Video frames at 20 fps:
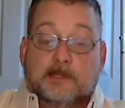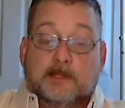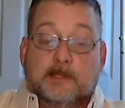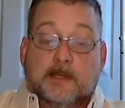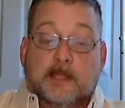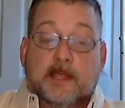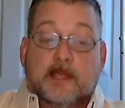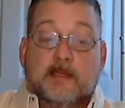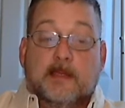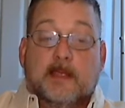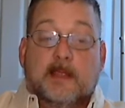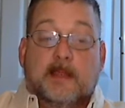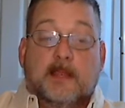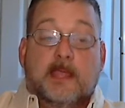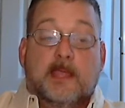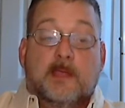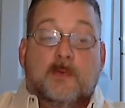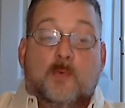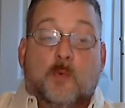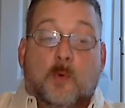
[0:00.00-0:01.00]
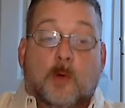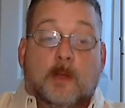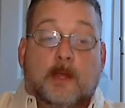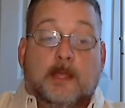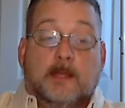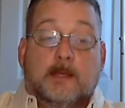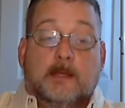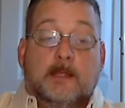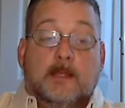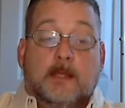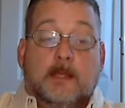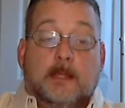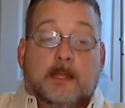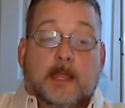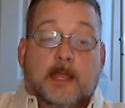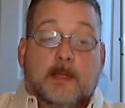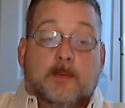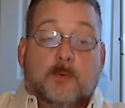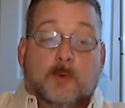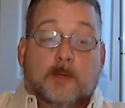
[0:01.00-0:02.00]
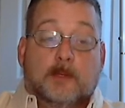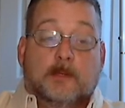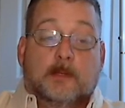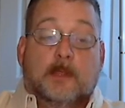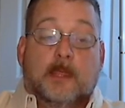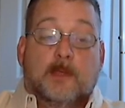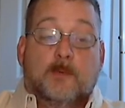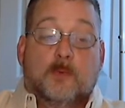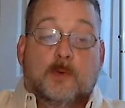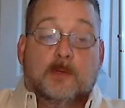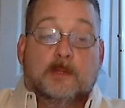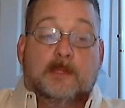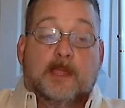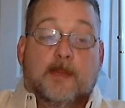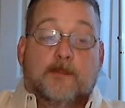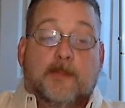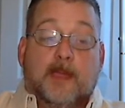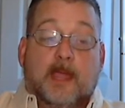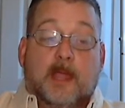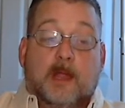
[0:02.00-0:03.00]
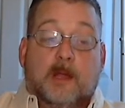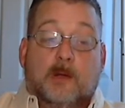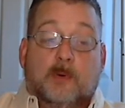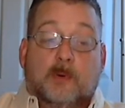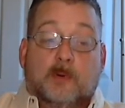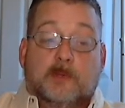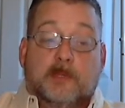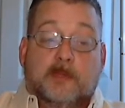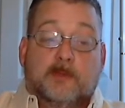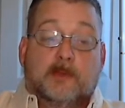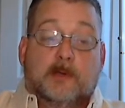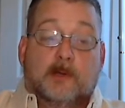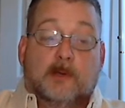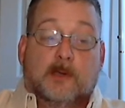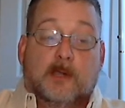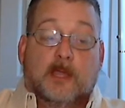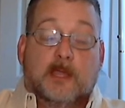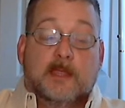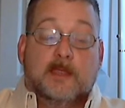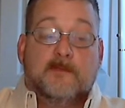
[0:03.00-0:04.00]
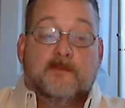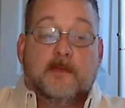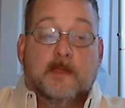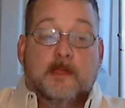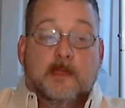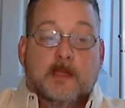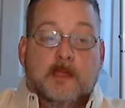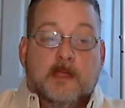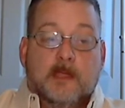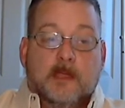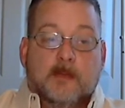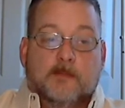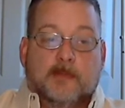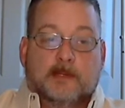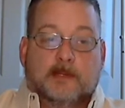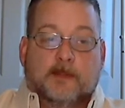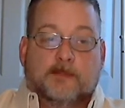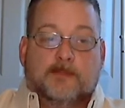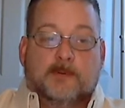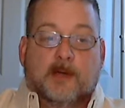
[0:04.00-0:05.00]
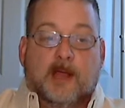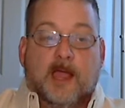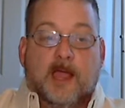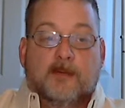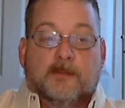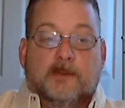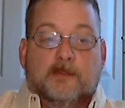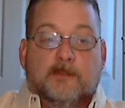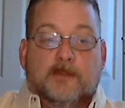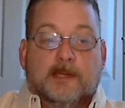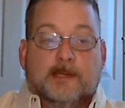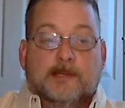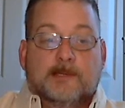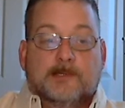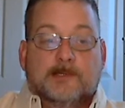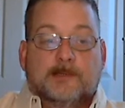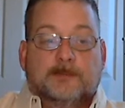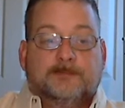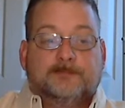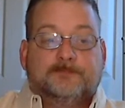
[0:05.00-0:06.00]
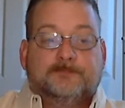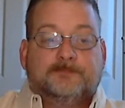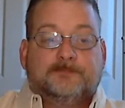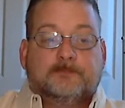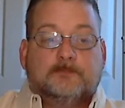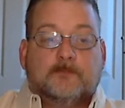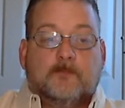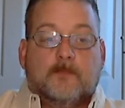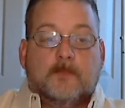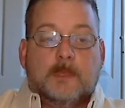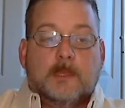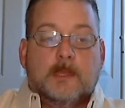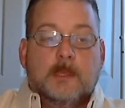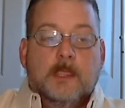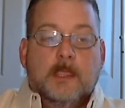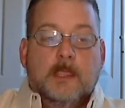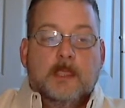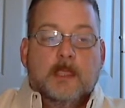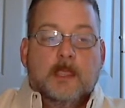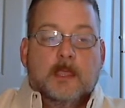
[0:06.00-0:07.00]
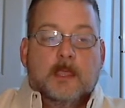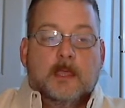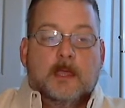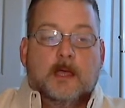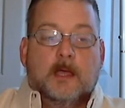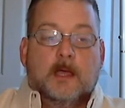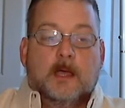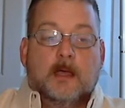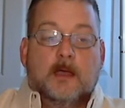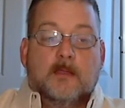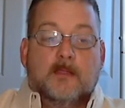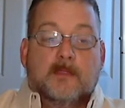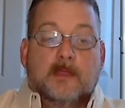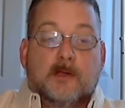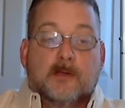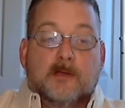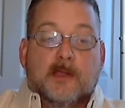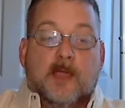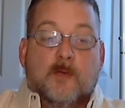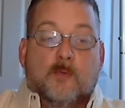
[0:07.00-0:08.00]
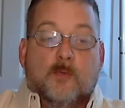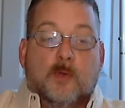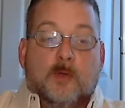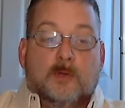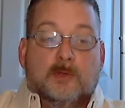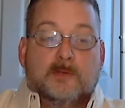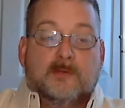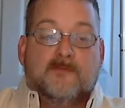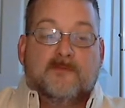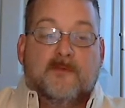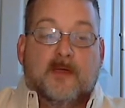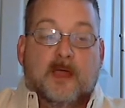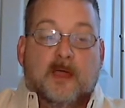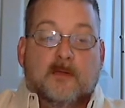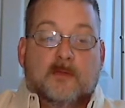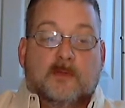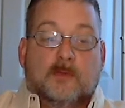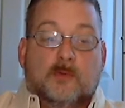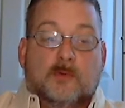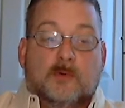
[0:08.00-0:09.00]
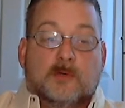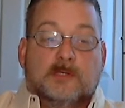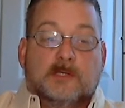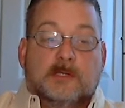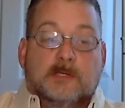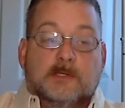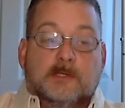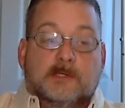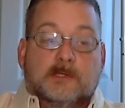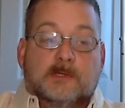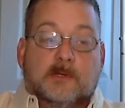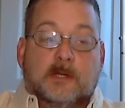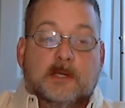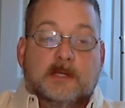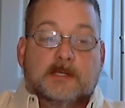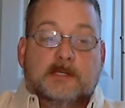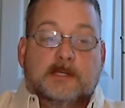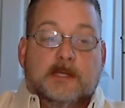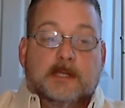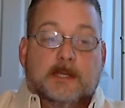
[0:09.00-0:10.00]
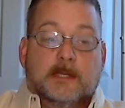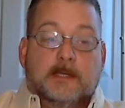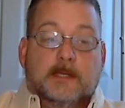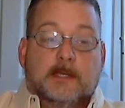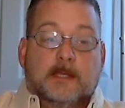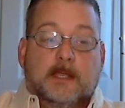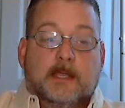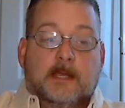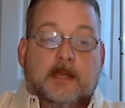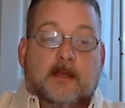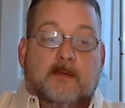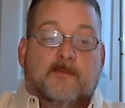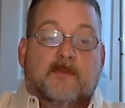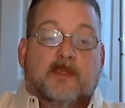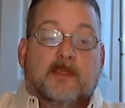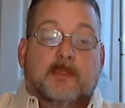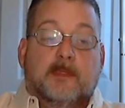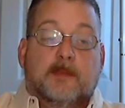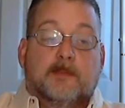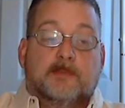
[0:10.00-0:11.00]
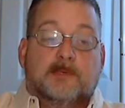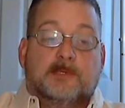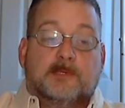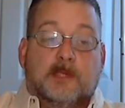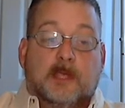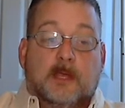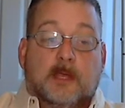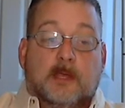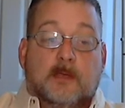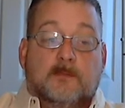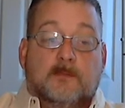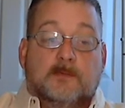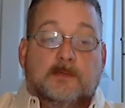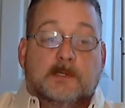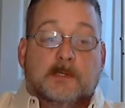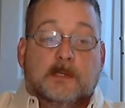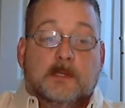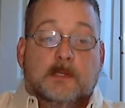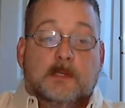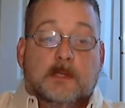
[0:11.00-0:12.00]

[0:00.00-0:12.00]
it and they want it. They want that power within their life. But the problem is they're not willing to follow the Lord Jesus Christ in and of themselves.